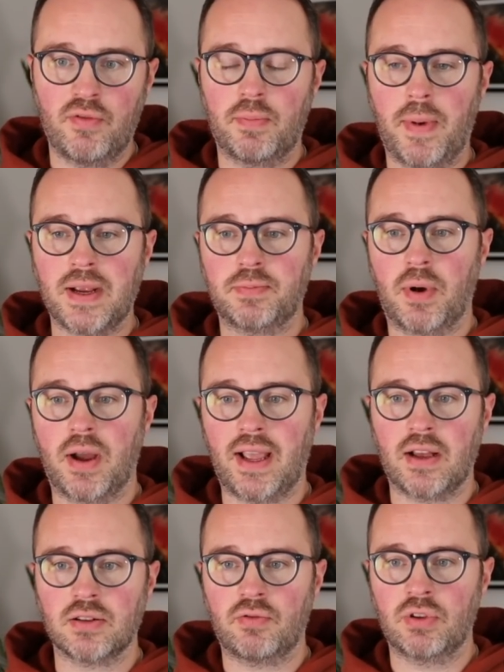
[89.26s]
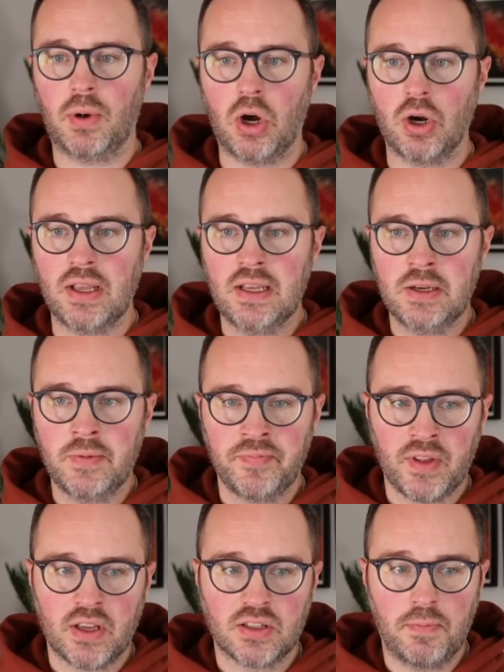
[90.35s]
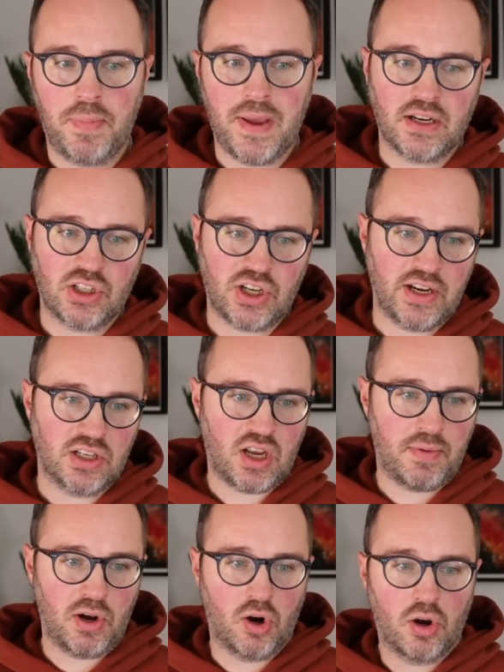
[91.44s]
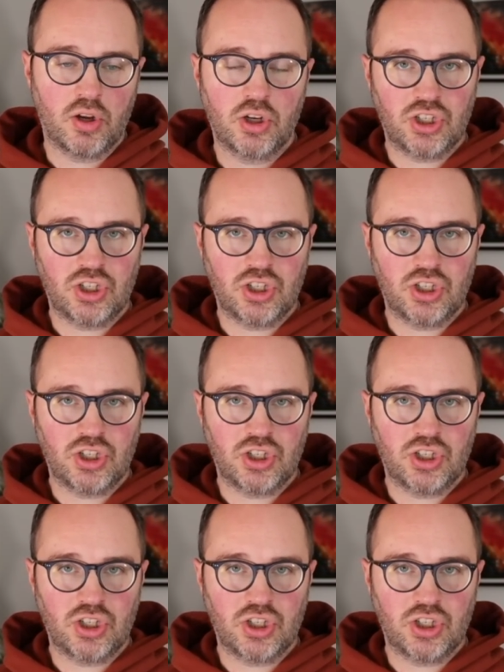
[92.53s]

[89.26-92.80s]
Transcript: the Best Buy accounts over on the blog. Some big changes coming along.